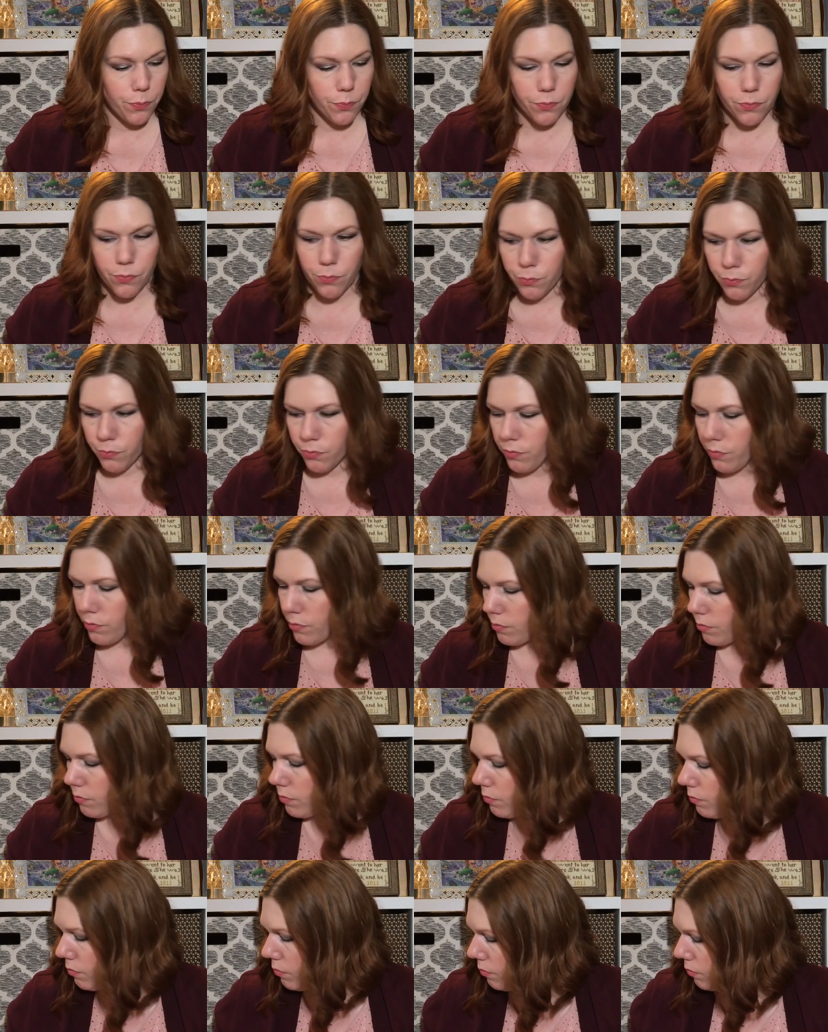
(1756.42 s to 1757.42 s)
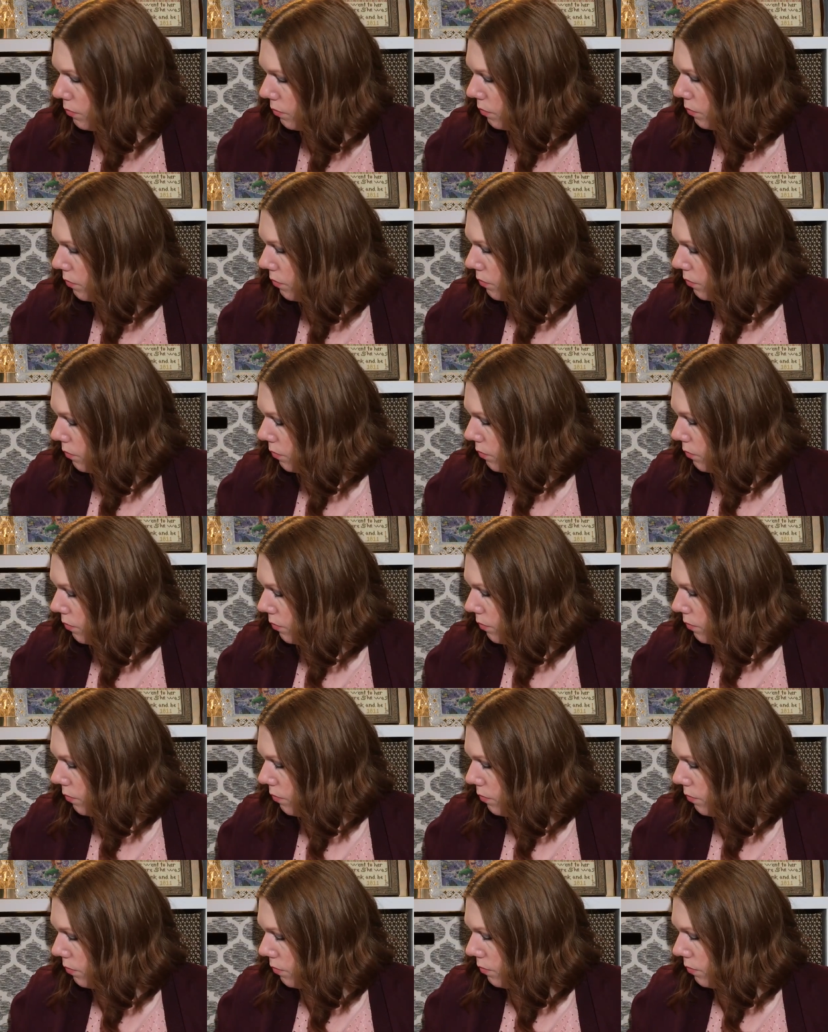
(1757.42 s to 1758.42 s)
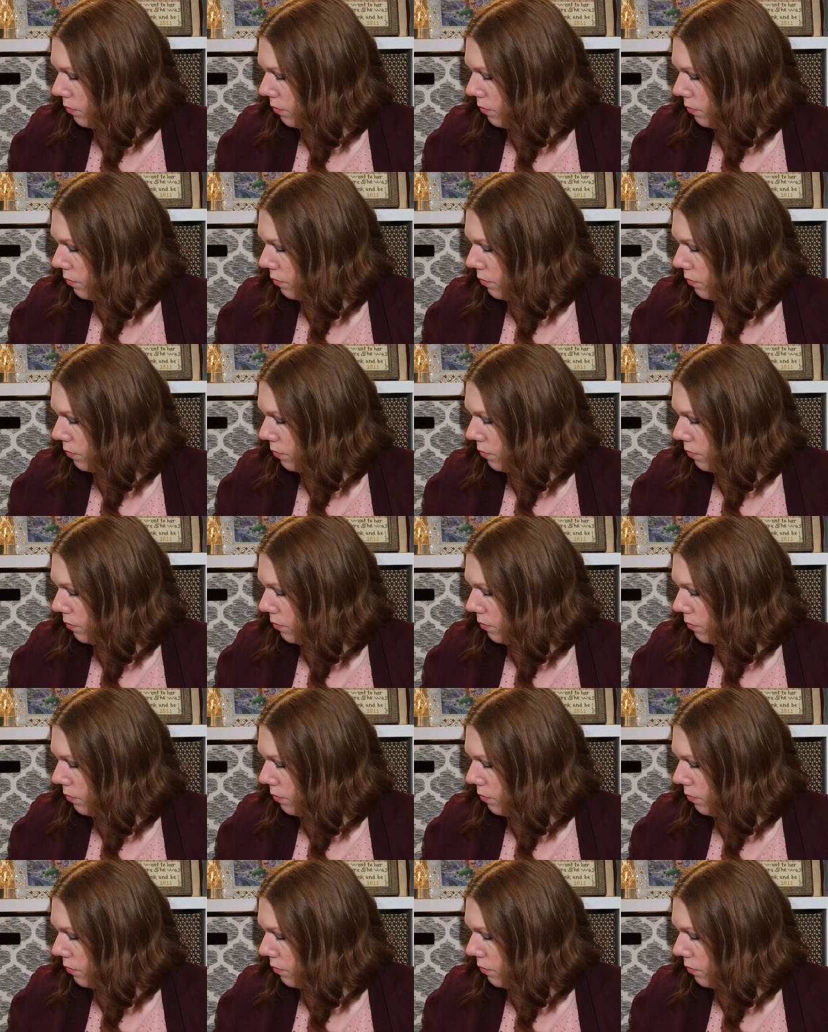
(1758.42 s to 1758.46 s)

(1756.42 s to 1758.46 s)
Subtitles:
[no speech]